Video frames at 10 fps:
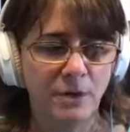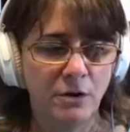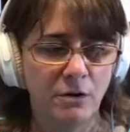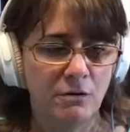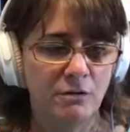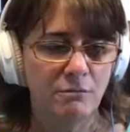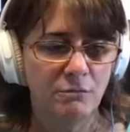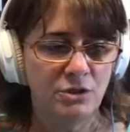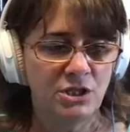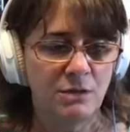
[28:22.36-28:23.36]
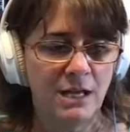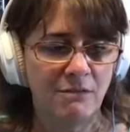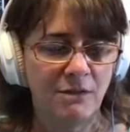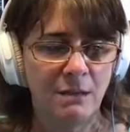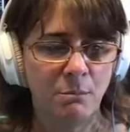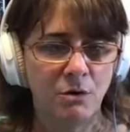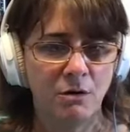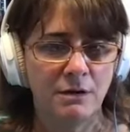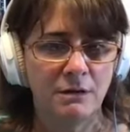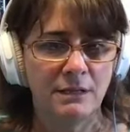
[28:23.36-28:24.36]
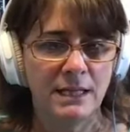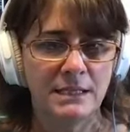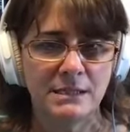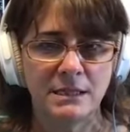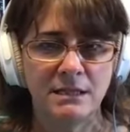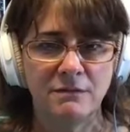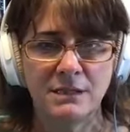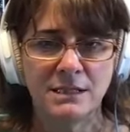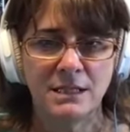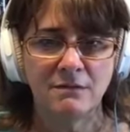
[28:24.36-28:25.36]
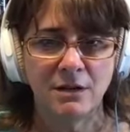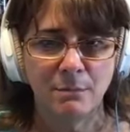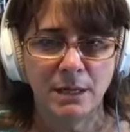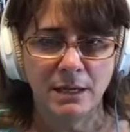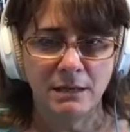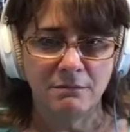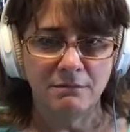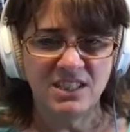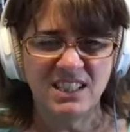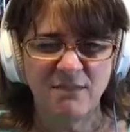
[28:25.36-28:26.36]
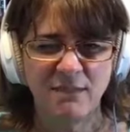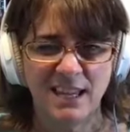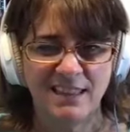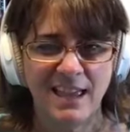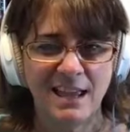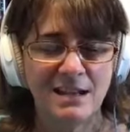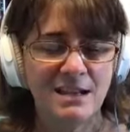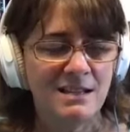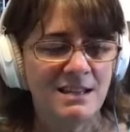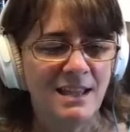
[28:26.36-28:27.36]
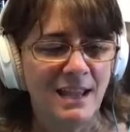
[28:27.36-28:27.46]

her she would have a hamburger on a lettuce leaf instead of on a bun just stuff mm-hmm. like that mm-hmm.